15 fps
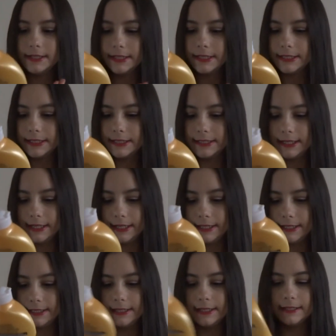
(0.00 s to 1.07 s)
you can see,
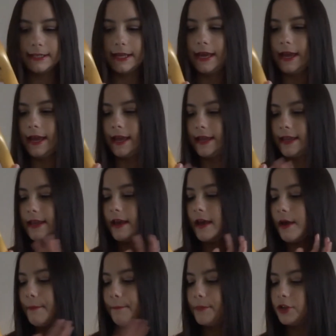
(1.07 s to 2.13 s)
this is a
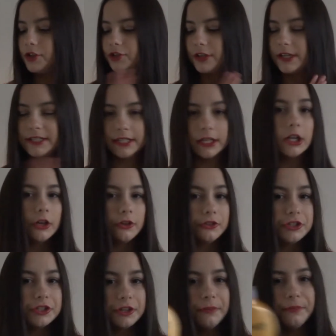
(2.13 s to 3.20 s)
moisturising
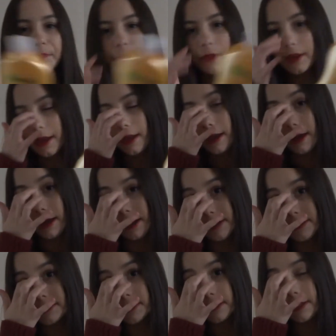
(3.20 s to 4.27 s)
lotion,
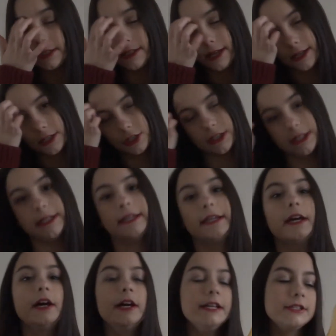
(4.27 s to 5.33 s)
and it actually
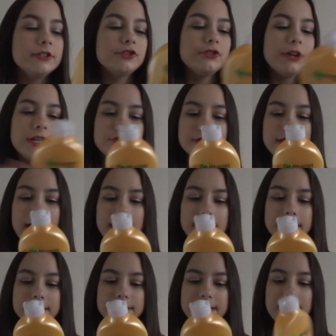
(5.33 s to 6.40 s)
is a gradual tan
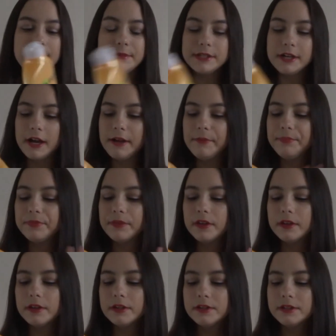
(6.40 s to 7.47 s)
at the same time.
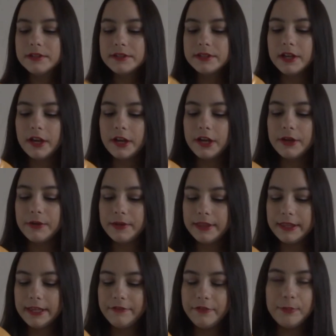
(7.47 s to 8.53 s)
So
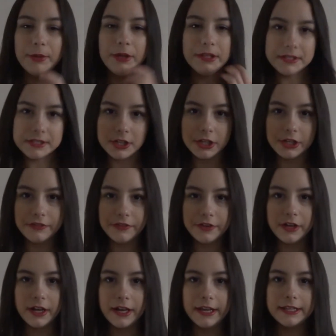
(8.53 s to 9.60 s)
if you put this on
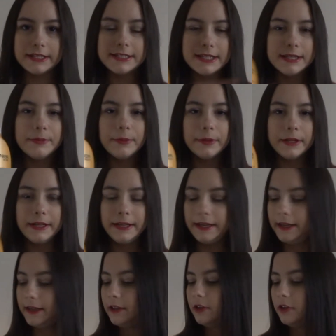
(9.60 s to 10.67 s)
overnight, sleep in
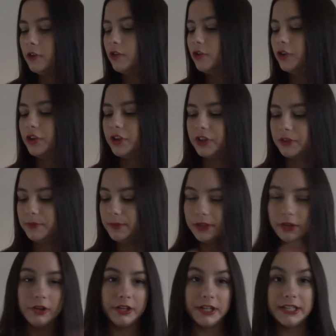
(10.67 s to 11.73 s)
it, or you can put
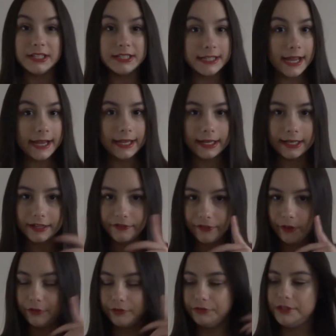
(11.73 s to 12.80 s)
it on in the day and leave
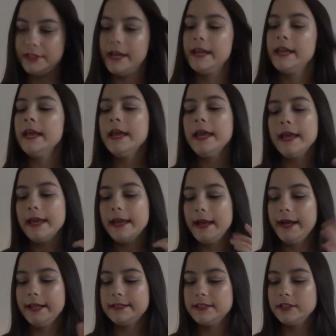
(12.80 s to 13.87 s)
it on all day, it
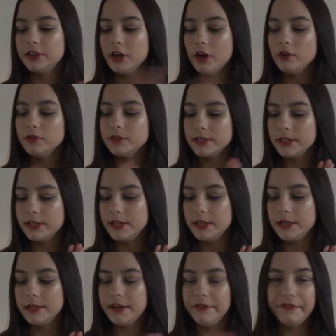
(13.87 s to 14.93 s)
adds a
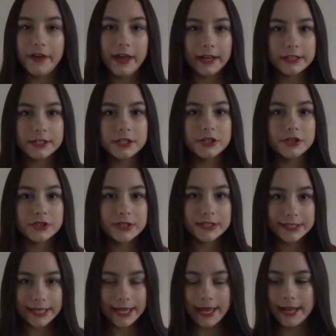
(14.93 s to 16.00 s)
golden effect to your
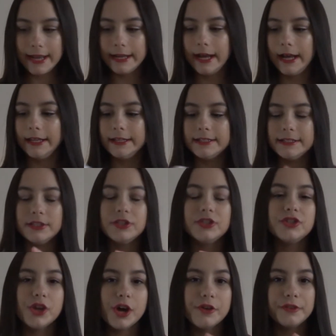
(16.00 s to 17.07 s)
skin, and this is
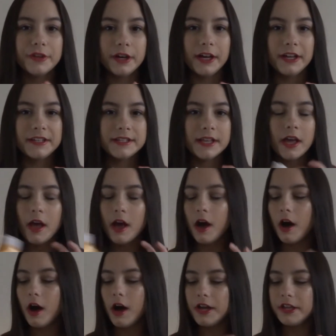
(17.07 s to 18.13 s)
so nice.
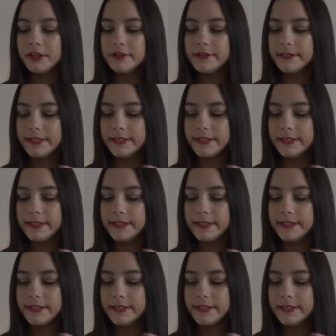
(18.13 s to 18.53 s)
I use